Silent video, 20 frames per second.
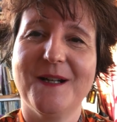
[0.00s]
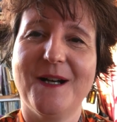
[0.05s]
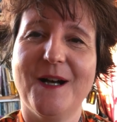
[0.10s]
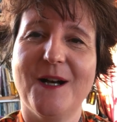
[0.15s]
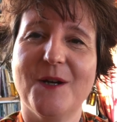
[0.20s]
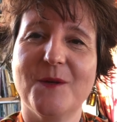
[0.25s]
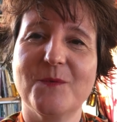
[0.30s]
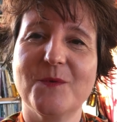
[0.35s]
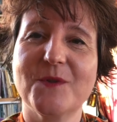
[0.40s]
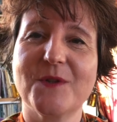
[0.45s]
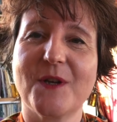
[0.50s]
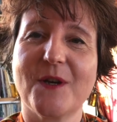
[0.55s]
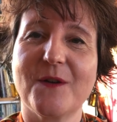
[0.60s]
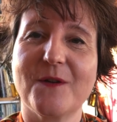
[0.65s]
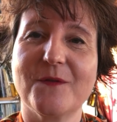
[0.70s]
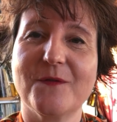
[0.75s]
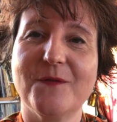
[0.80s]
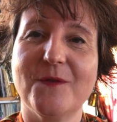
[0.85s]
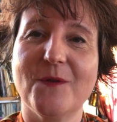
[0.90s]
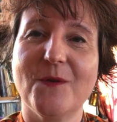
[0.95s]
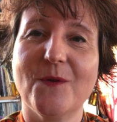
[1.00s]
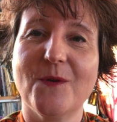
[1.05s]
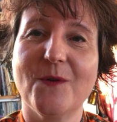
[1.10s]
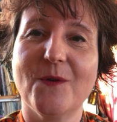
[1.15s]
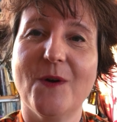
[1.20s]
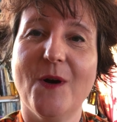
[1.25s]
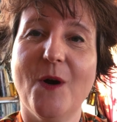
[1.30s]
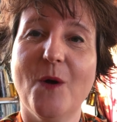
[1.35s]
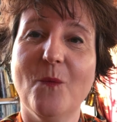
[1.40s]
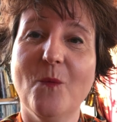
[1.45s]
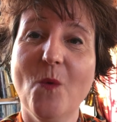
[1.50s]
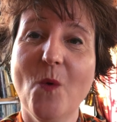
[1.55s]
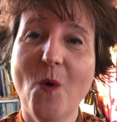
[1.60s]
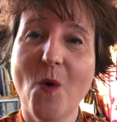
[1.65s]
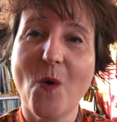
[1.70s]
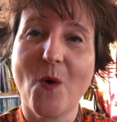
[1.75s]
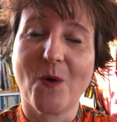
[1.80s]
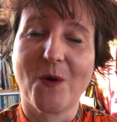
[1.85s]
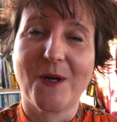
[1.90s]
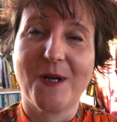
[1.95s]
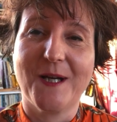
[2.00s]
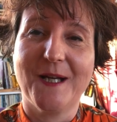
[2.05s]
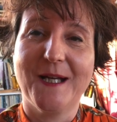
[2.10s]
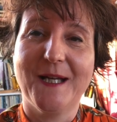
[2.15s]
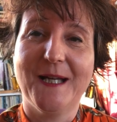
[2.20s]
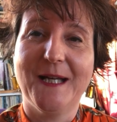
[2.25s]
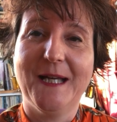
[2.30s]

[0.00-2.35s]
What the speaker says: I would go for a walk,